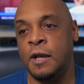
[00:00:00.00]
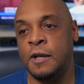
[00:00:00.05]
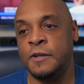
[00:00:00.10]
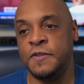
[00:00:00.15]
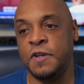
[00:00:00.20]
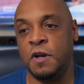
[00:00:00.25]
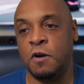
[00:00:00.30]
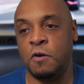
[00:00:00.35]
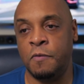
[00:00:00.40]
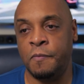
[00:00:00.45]

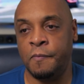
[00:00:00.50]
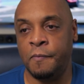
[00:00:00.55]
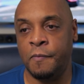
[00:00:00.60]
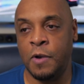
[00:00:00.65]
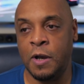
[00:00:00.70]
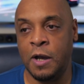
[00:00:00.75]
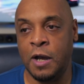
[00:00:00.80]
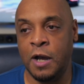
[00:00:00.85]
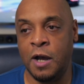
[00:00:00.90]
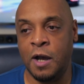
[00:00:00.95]
So
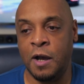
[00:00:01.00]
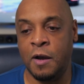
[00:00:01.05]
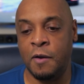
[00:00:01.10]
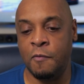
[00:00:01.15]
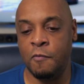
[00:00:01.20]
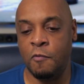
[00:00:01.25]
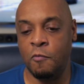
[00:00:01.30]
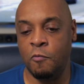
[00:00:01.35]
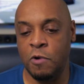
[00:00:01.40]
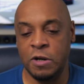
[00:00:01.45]

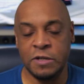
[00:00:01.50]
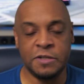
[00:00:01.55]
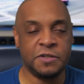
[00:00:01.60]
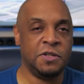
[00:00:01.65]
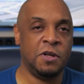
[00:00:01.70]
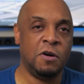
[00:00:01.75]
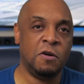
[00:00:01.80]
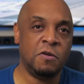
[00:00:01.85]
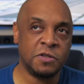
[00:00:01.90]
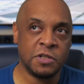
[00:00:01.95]
once
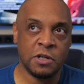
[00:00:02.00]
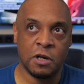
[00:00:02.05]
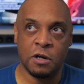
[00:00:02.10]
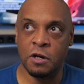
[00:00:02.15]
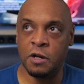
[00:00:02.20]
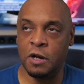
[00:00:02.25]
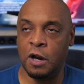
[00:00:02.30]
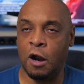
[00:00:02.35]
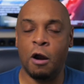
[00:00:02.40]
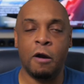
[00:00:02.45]
those
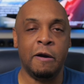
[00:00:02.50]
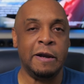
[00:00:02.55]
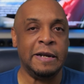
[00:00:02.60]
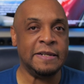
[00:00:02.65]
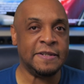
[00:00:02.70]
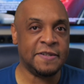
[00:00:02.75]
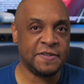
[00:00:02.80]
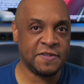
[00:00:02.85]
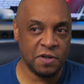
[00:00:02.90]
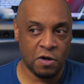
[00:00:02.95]
are
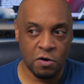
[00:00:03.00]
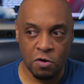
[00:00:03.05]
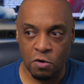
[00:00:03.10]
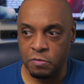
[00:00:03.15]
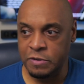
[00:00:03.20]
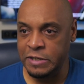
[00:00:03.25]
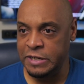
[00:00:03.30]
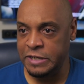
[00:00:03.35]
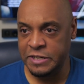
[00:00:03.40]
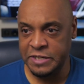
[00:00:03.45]
already
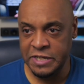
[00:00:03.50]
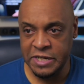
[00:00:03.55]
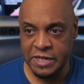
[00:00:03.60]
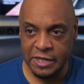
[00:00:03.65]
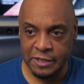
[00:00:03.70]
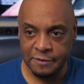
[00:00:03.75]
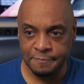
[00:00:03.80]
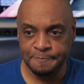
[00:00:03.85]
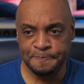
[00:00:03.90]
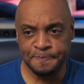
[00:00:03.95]
sold and they're
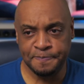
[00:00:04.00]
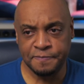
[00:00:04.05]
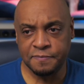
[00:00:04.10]
done,